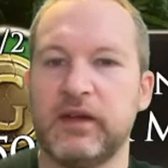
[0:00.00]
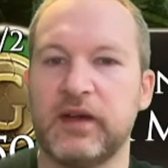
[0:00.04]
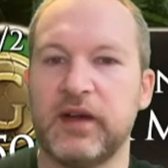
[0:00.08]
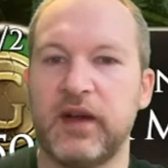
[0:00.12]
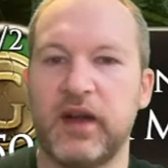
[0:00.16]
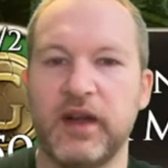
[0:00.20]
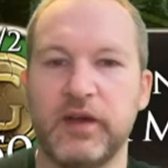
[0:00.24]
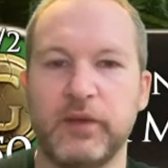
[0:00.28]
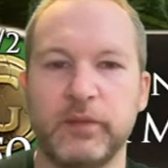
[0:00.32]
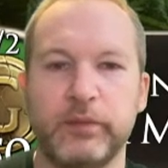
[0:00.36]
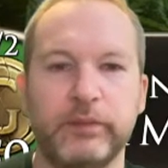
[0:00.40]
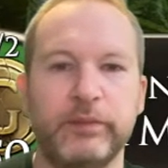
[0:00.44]

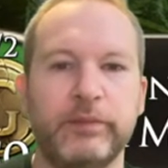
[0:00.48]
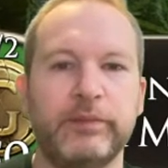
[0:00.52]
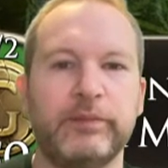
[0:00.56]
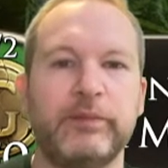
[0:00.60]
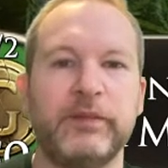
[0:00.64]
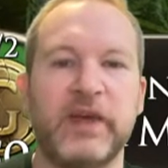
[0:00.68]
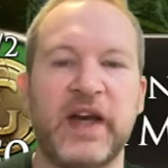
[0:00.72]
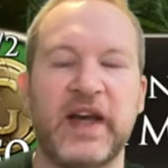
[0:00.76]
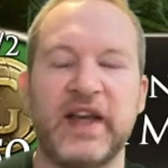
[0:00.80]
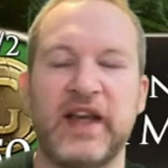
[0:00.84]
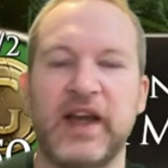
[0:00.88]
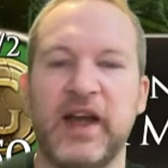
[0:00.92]
like
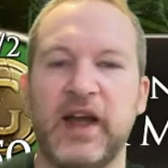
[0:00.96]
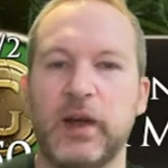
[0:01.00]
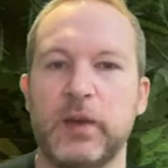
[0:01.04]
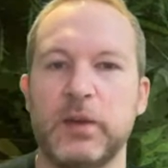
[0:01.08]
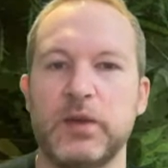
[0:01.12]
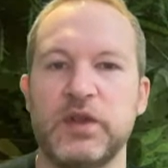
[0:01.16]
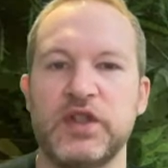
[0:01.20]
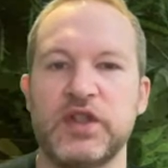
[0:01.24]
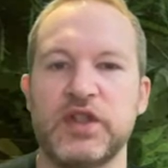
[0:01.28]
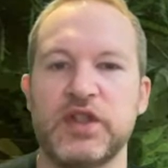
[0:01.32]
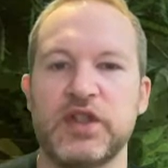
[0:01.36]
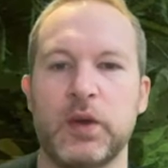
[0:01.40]
bad
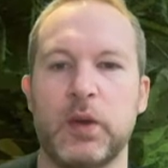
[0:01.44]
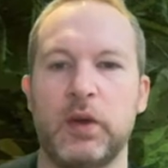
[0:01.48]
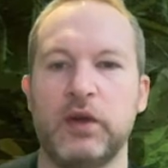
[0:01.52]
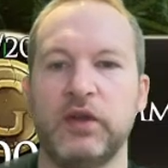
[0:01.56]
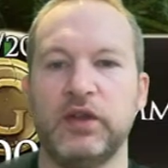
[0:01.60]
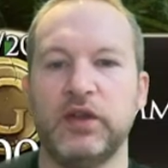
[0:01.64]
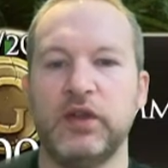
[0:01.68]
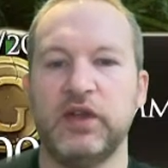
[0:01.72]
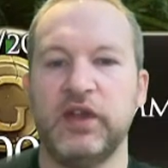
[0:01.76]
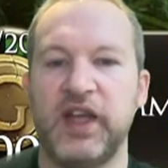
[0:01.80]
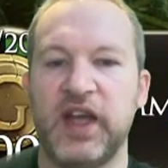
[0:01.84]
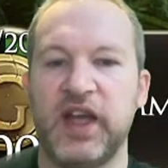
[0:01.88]
language and so
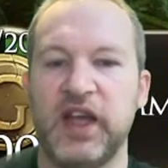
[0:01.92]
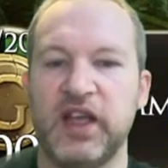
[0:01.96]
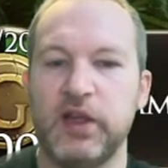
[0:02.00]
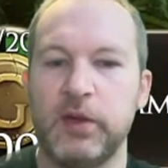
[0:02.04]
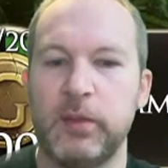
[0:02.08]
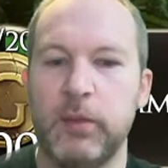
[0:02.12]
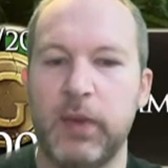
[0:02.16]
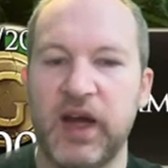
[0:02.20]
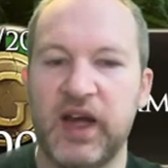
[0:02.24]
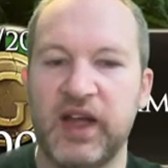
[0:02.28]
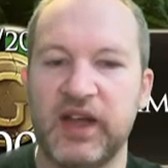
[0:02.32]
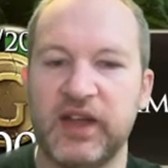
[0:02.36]
on could get
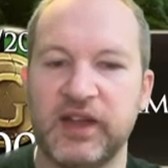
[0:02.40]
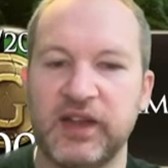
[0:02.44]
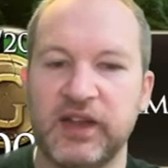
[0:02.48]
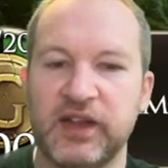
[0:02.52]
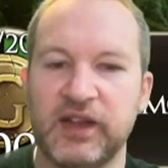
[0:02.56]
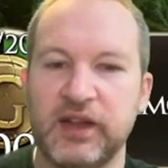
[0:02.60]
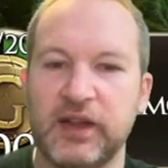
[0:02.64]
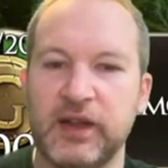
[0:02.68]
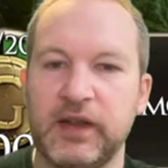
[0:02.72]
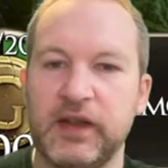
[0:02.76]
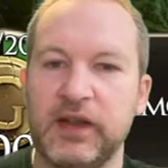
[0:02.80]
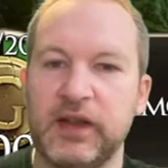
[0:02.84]
you banned.
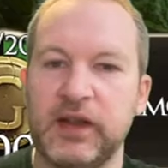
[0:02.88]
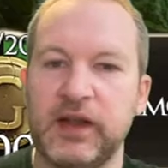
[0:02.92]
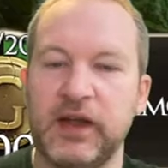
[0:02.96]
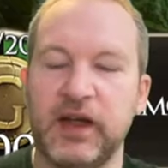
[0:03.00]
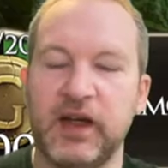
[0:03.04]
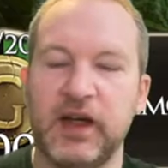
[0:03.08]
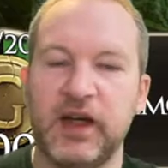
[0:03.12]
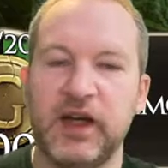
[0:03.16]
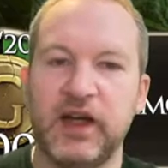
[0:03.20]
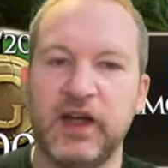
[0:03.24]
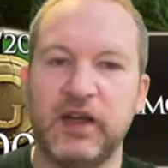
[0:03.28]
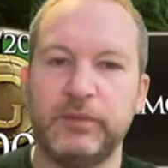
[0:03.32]

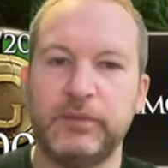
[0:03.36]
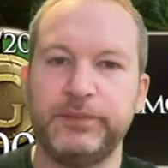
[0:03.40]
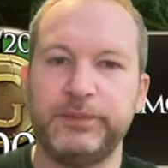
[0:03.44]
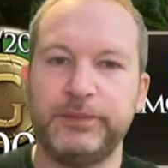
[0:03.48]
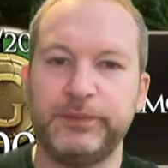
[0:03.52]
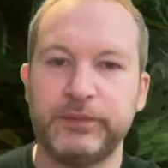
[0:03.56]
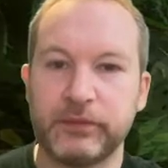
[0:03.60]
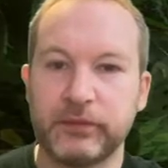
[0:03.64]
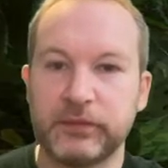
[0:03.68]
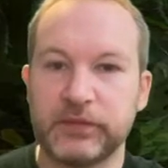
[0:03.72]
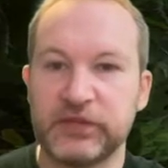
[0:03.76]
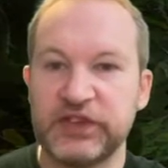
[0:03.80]

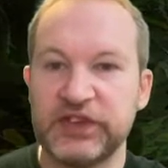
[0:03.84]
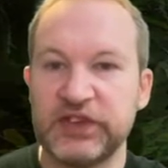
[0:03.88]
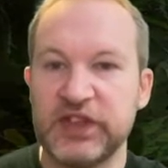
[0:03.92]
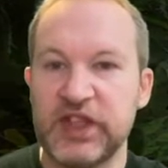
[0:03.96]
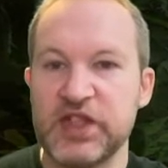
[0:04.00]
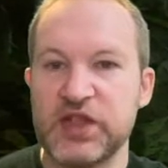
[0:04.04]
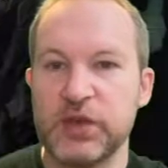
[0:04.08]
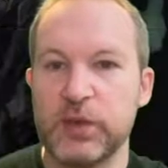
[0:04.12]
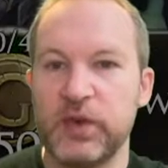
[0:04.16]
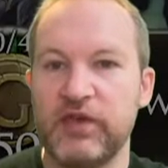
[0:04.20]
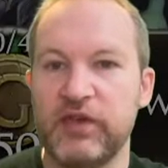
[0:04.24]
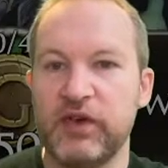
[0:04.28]

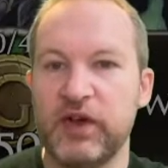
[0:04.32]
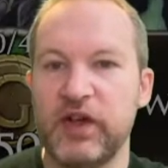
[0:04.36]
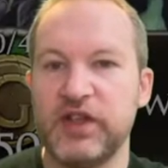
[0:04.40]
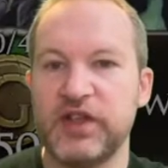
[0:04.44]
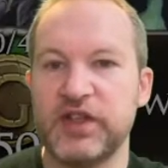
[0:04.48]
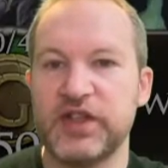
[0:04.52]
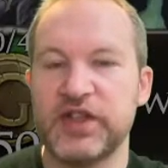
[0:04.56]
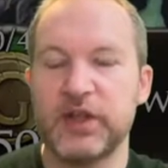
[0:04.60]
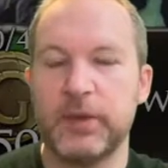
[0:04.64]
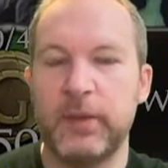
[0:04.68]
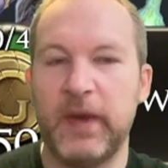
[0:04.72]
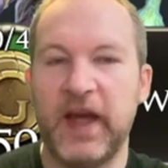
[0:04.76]
See, so we've
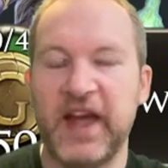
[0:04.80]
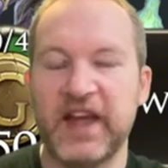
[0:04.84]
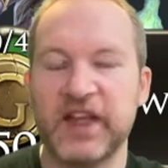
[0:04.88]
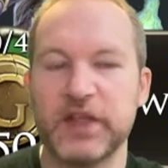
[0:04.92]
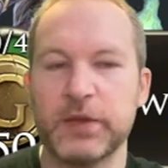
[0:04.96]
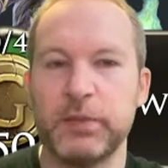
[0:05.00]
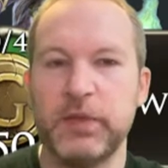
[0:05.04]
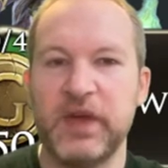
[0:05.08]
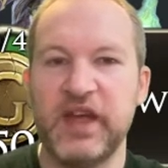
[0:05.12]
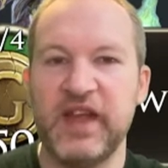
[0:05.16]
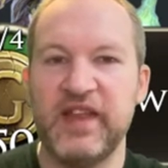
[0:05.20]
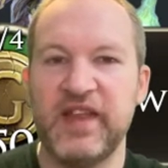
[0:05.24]
earned some
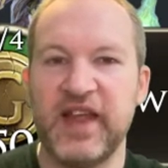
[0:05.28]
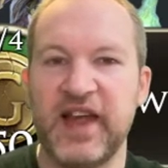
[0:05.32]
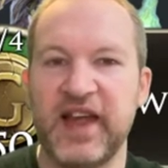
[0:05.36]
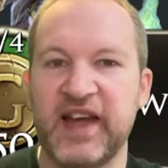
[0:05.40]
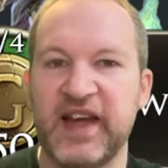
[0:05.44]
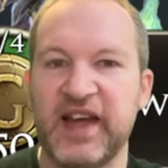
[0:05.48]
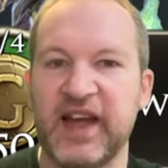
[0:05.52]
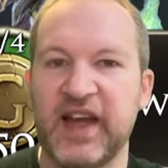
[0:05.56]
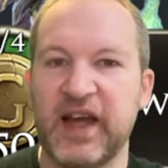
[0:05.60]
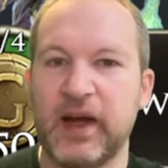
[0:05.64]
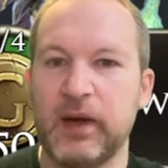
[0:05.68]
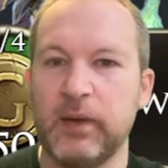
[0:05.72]
XP
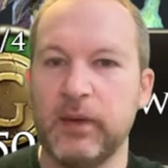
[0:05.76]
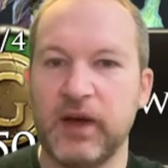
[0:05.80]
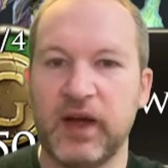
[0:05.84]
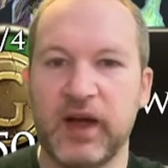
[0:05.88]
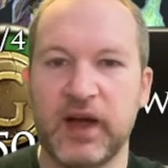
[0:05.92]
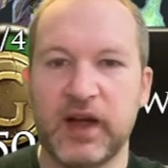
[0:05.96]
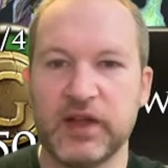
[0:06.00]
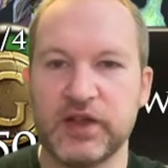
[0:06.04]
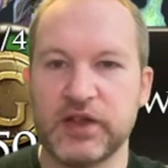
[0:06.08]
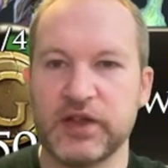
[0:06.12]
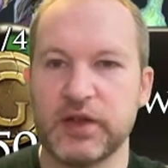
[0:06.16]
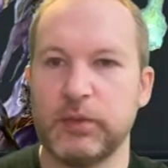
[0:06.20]
there now
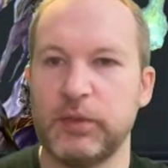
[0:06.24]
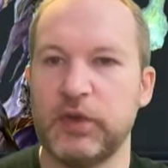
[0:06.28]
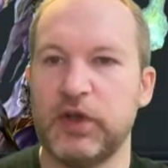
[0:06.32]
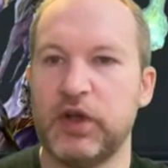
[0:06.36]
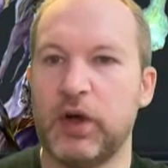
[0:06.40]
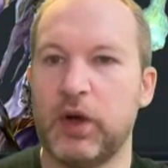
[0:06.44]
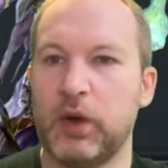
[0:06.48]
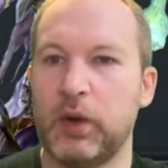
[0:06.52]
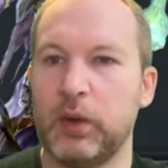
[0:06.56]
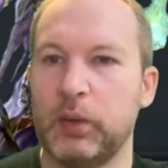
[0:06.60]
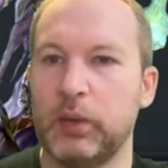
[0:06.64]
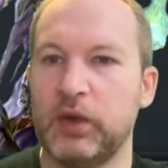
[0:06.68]
and some
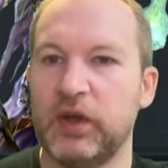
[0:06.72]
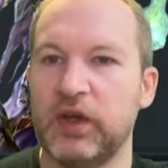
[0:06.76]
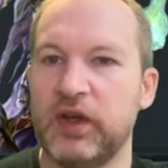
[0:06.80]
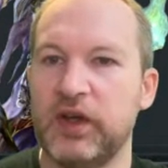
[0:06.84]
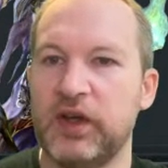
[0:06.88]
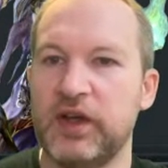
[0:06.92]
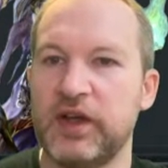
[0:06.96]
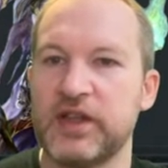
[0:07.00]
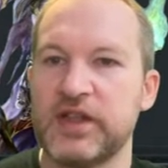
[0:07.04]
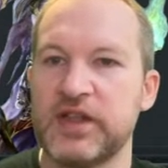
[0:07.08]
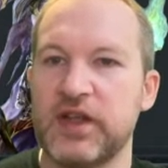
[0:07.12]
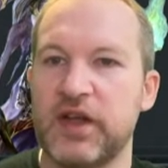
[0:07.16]
gold.
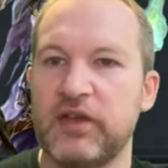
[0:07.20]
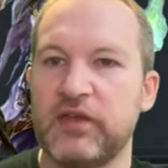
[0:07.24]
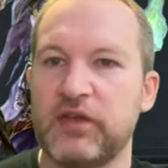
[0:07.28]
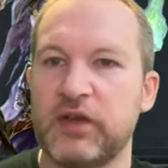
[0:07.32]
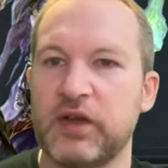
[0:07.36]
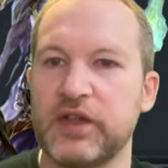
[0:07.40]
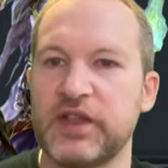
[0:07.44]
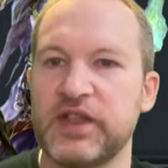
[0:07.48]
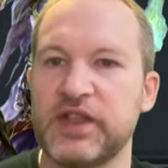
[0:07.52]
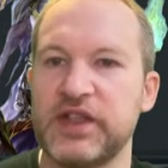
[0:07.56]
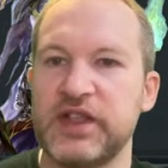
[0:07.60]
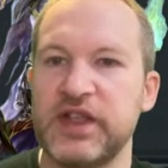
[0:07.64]
So now I've
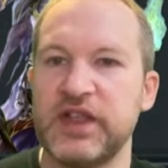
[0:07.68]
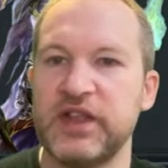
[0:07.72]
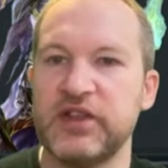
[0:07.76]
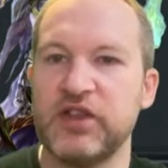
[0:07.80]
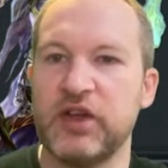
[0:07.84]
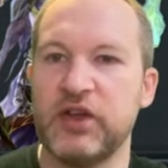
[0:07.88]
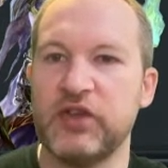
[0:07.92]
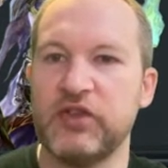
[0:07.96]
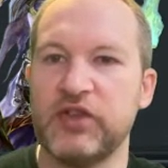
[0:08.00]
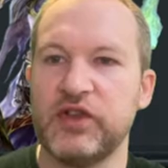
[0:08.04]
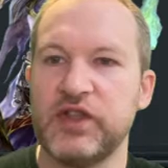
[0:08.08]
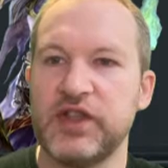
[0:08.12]
got
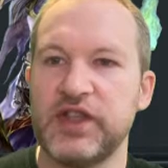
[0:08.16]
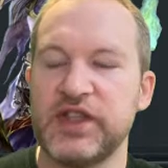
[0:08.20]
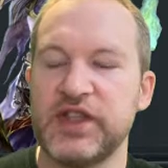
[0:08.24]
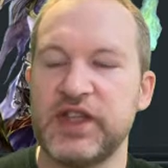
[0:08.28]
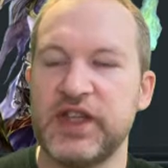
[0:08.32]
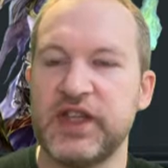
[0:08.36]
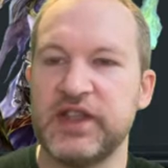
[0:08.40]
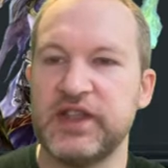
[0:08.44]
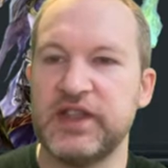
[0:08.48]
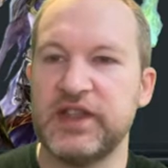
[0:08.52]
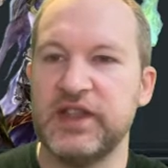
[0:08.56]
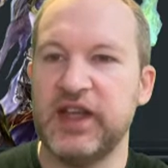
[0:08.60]

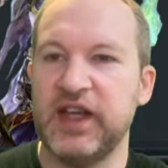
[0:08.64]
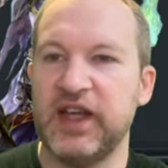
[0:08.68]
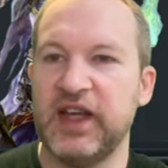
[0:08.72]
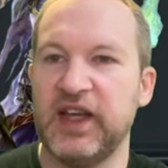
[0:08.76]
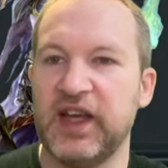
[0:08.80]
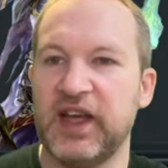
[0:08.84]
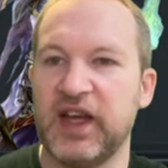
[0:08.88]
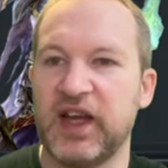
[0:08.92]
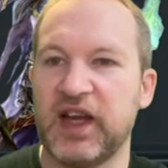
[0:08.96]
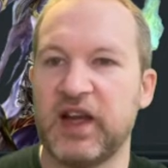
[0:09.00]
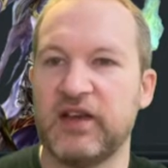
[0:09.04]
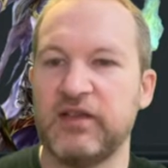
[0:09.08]

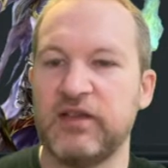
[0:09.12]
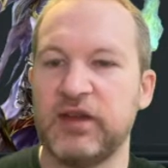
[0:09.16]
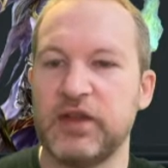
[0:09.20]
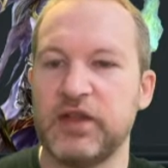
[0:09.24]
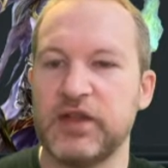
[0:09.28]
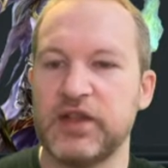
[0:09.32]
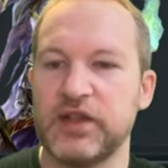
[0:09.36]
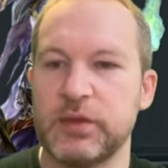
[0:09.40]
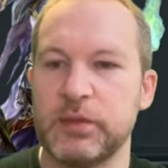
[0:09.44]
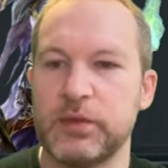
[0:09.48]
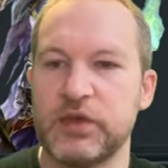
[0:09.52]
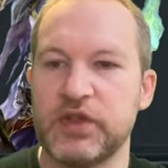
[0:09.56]
660 and I've
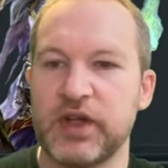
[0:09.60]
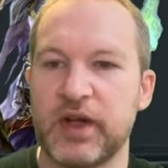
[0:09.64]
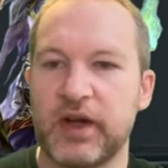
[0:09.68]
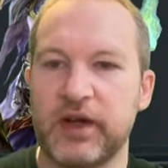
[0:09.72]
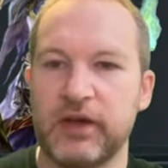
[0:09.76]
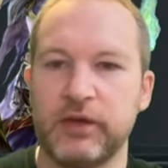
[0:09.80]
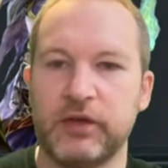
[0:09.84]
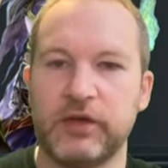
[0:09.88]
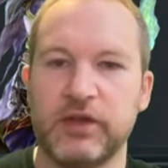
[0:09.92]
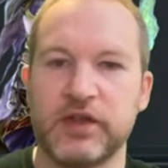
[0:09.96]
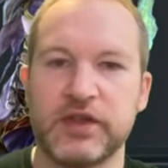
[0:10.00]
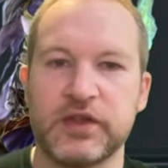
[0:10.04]
earned some
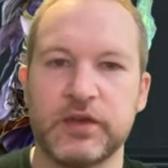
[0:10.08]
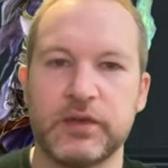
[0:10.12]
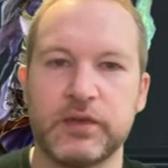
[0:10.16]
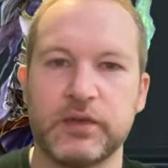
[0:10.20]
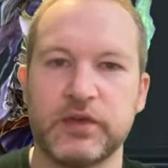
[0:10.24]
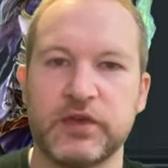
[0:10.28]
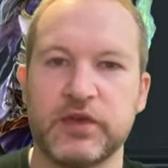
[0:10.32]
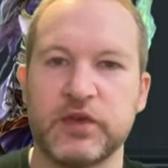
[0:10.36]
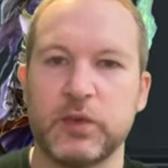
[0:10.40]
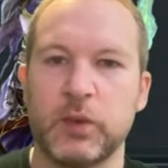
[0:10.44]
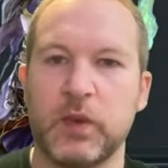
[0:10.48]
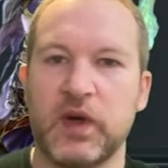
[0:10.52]
shadow
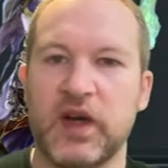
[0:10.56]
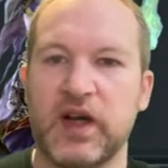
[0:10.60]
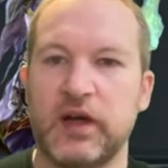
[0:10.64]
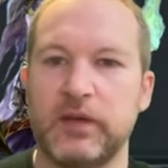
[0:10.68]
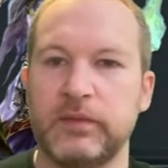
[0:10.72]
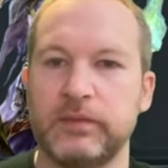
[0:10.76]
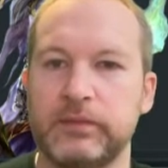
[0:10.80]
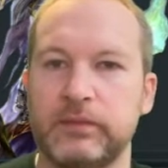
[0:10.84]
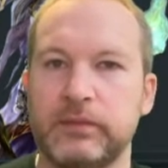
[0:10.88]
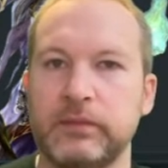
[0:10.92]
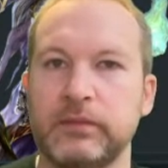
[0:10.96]
crystals as well.